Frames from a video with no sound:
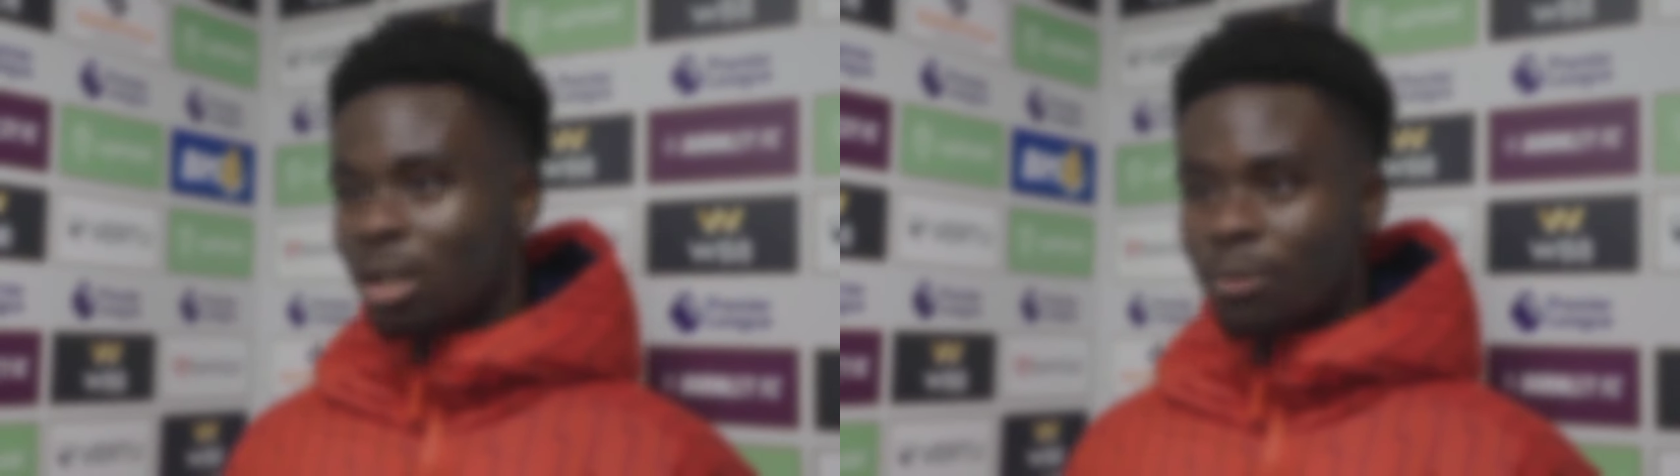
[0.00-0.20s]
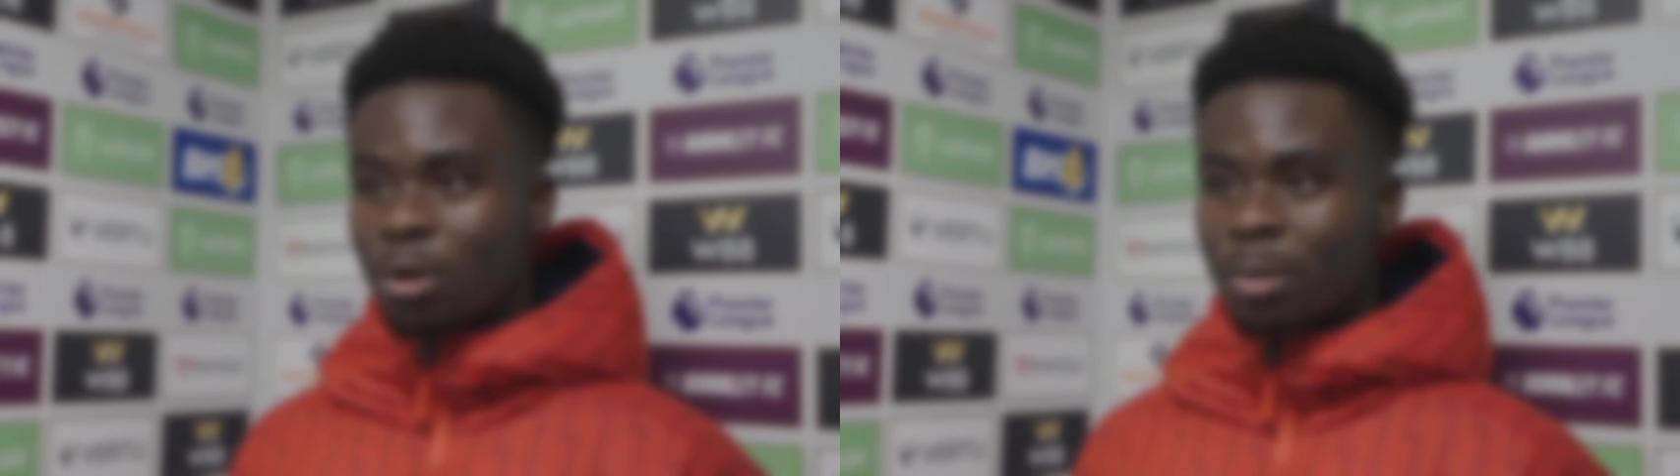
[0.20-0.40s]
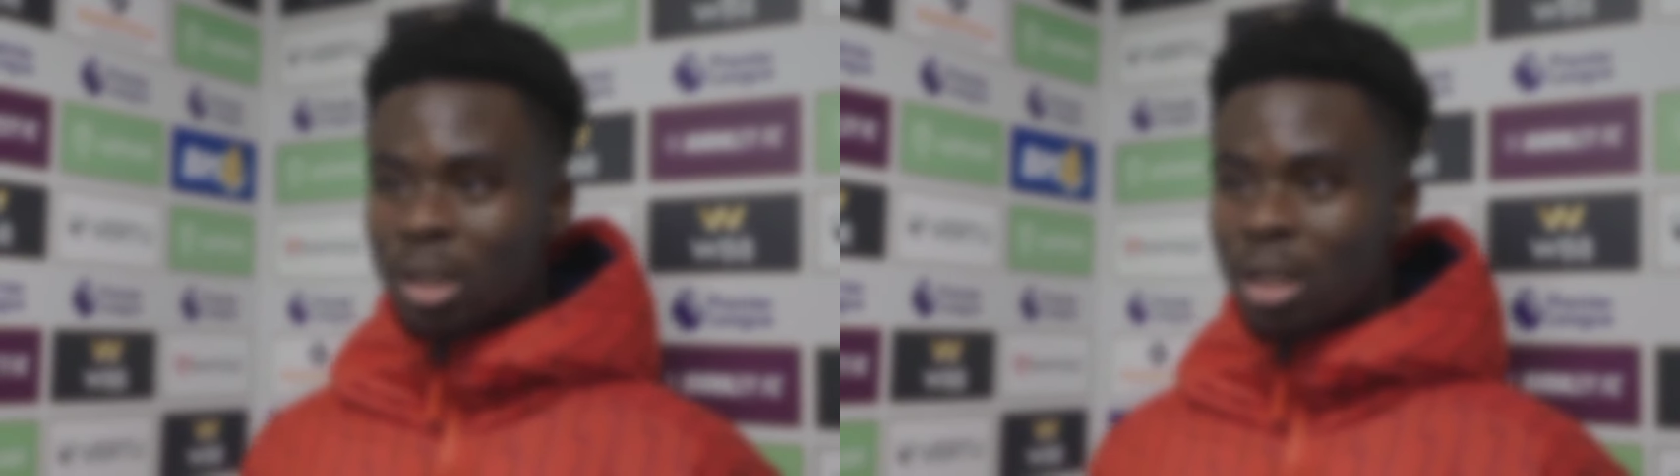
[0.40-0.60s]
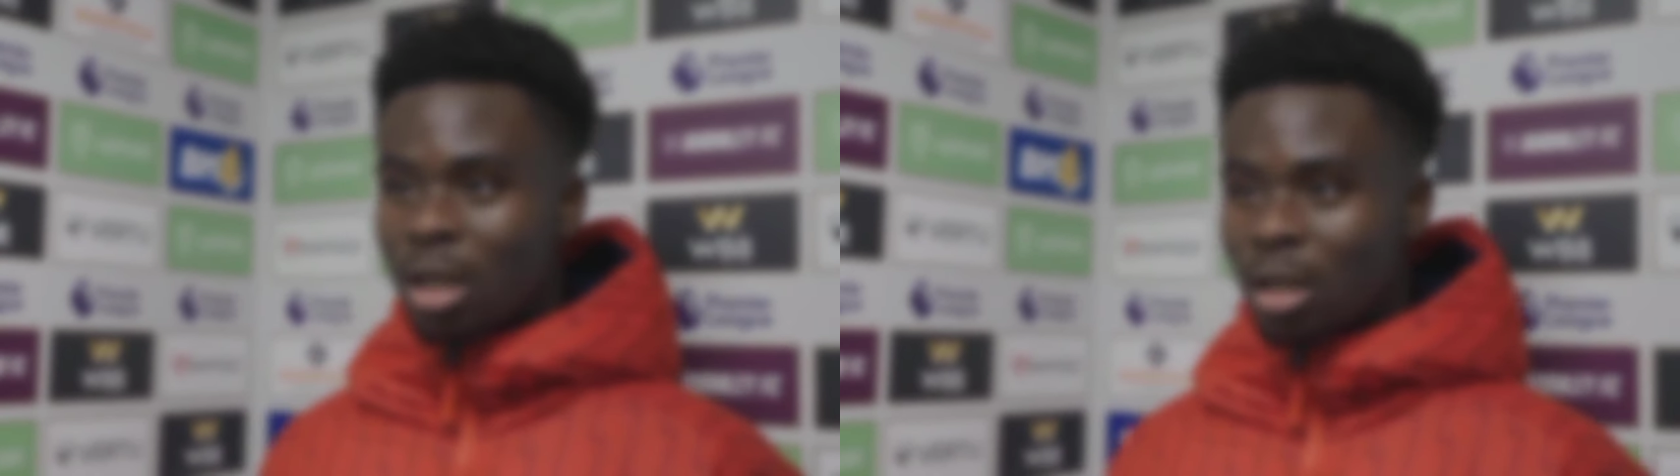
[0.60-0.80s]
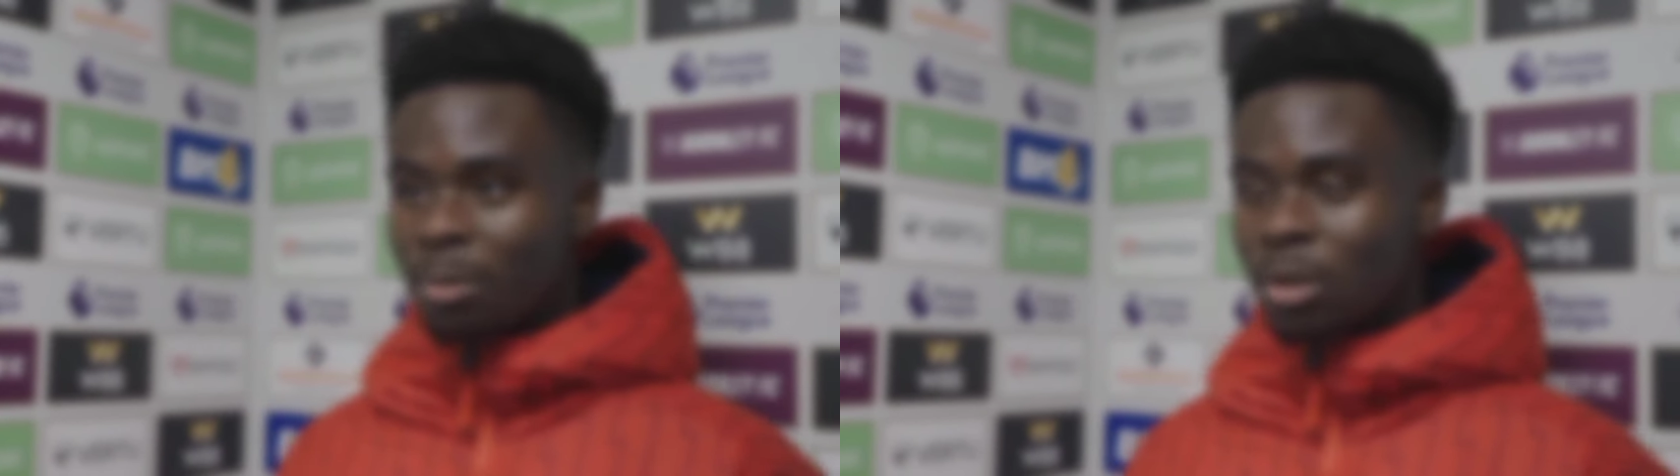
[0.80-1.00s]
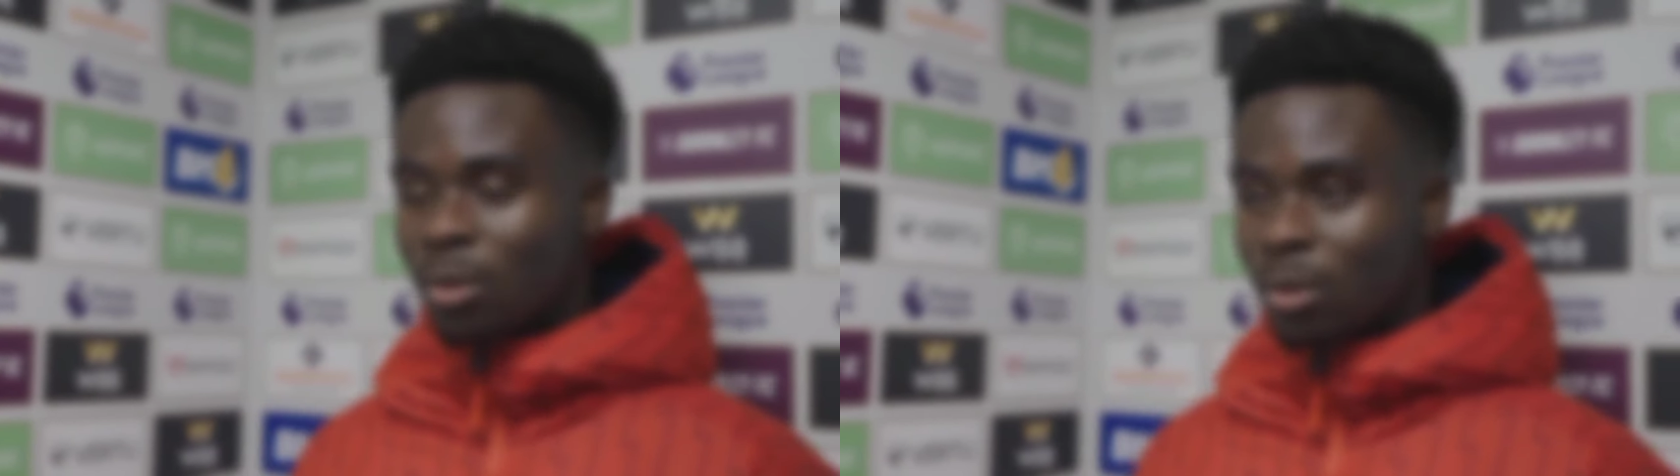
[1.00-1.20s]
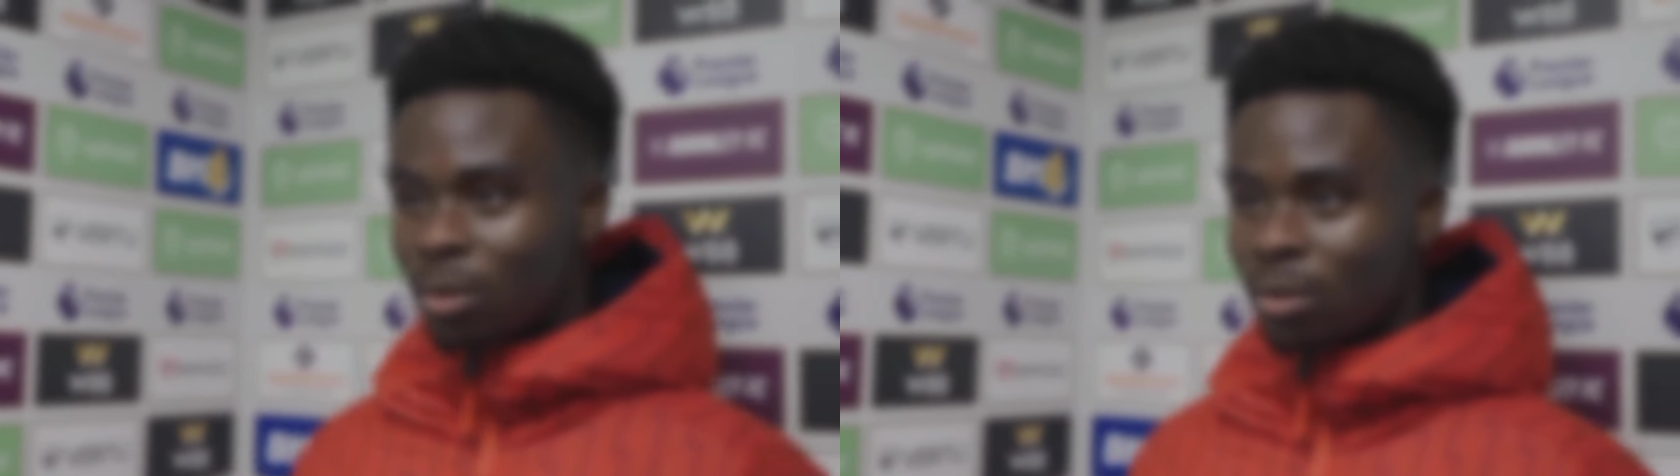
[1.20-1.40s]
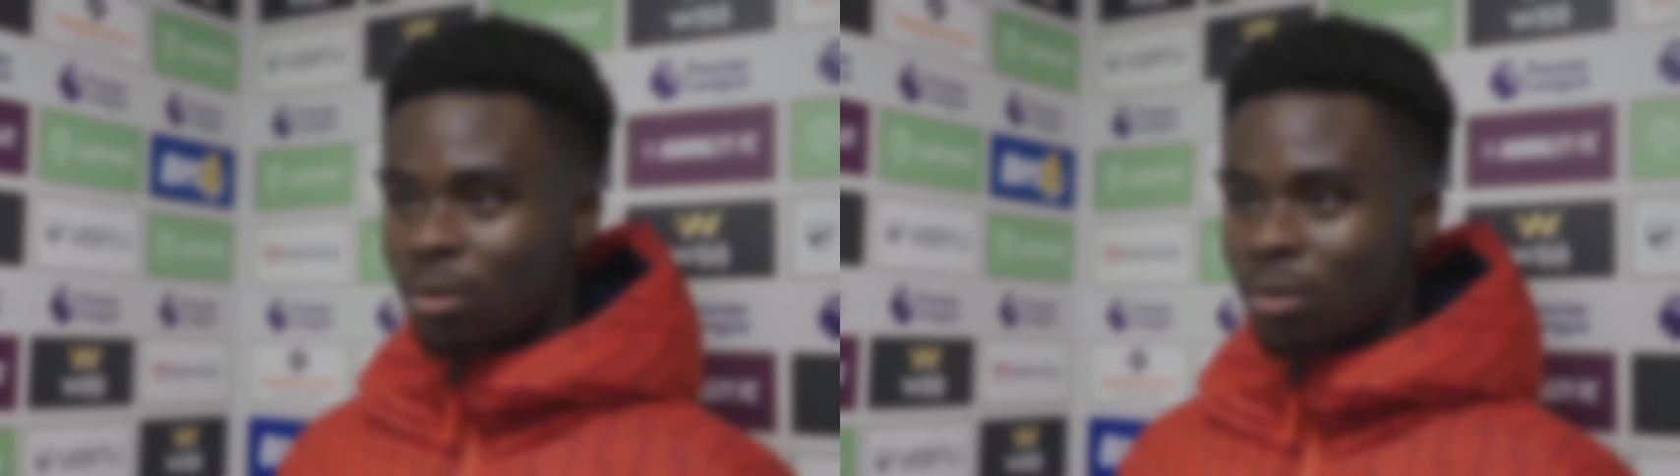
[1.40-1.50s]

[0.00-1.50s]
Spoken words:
this form into that game as well.